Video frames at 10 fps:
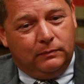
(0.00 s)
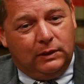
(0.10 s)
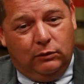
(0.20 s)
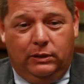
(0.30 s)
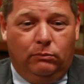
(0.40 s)

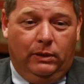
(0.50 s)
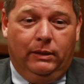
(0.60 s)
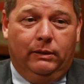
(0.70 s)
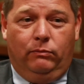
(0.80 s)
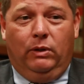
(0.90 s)
because it,
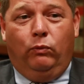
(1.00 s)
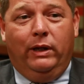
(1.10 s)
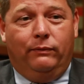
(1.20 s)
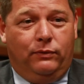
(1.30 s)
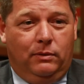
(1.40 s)
it, it
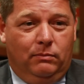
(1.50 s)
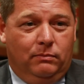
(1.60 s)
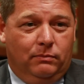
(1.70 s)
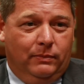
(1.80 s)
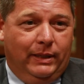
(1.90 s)
went
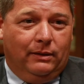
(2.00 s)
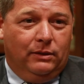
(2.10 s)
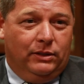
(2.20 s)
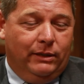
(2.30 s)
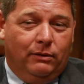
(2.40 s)
from like
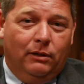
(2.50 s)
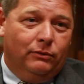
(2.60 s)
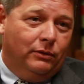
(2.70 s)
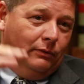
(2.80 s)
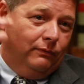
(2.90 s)
zero
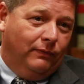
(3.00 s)
to